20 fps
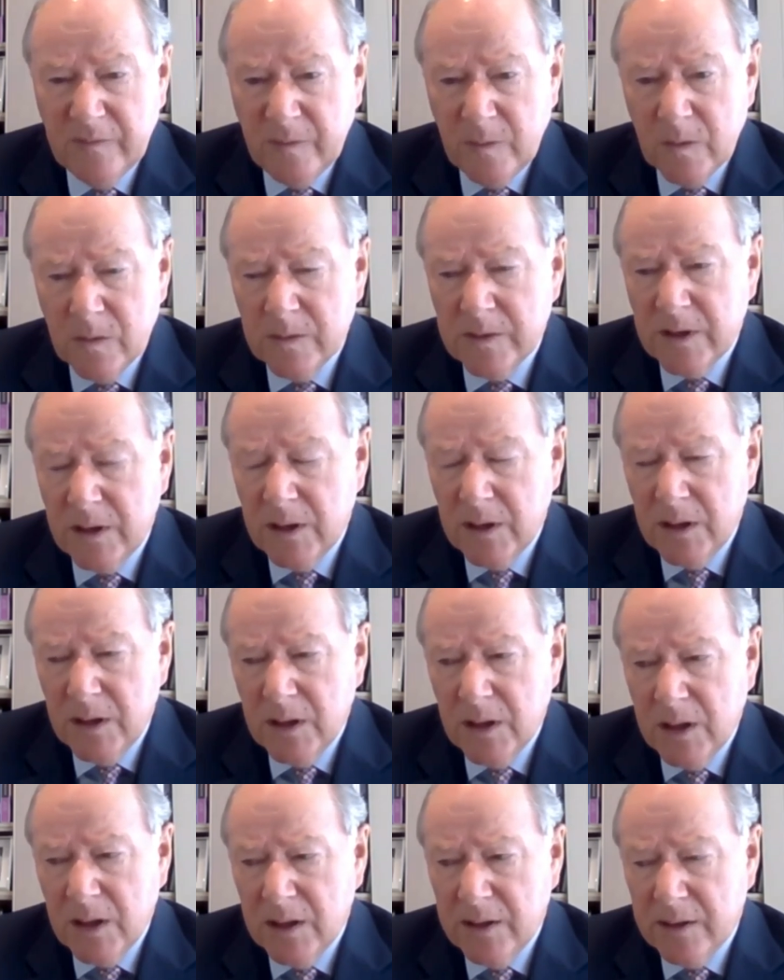before
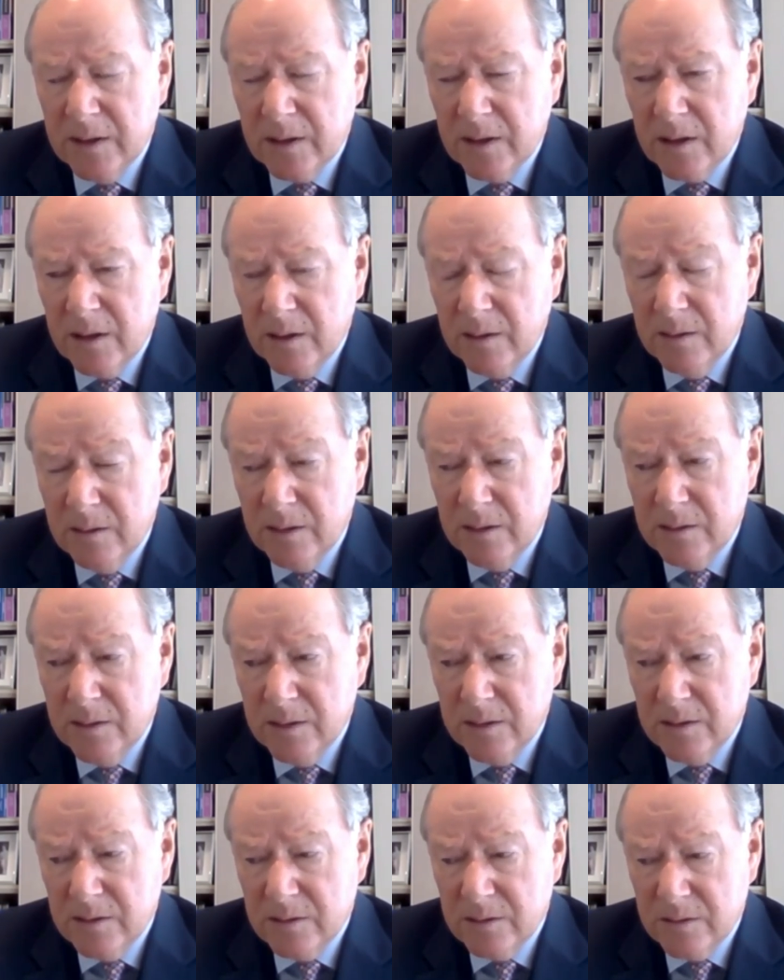the, uh, the,
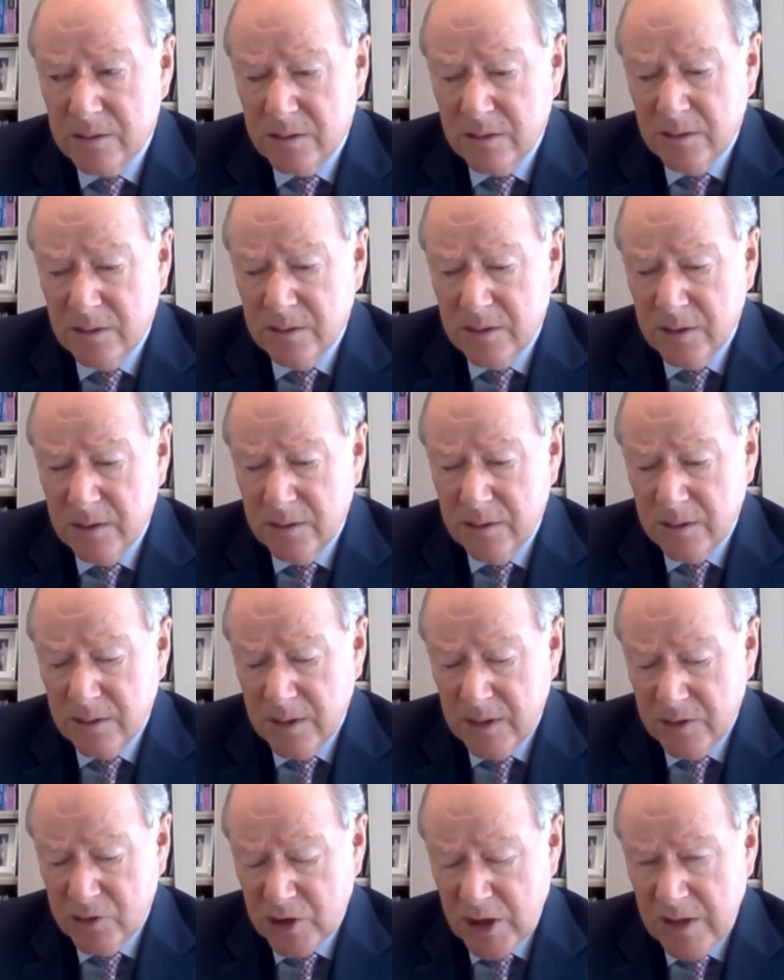the, the,
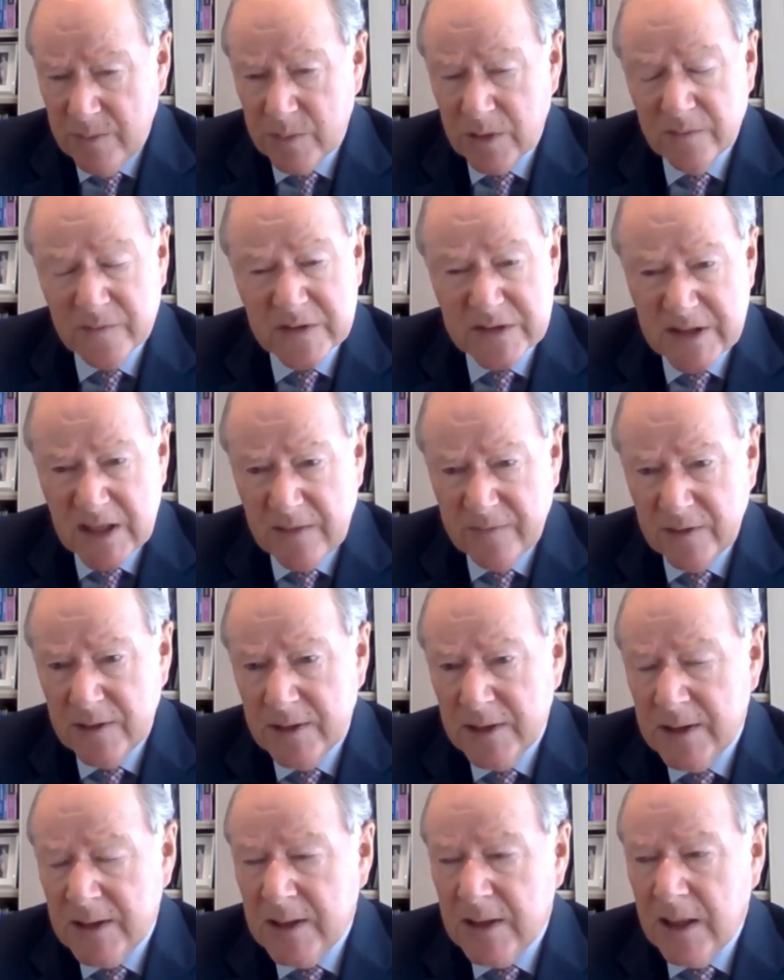the uh, Chamber of
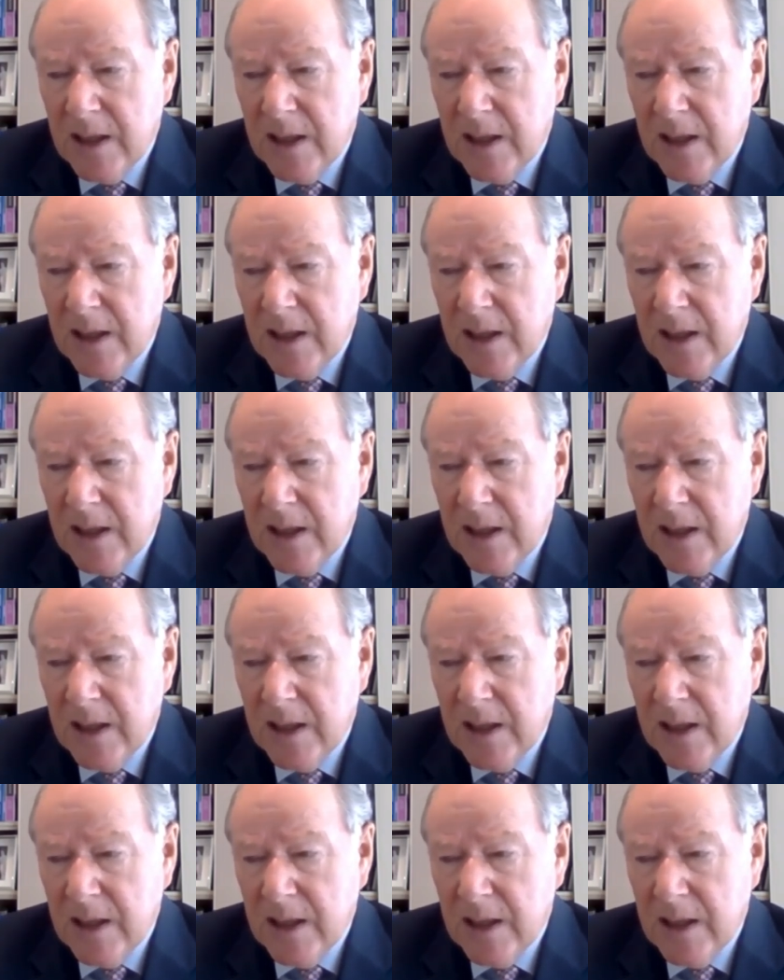Seven,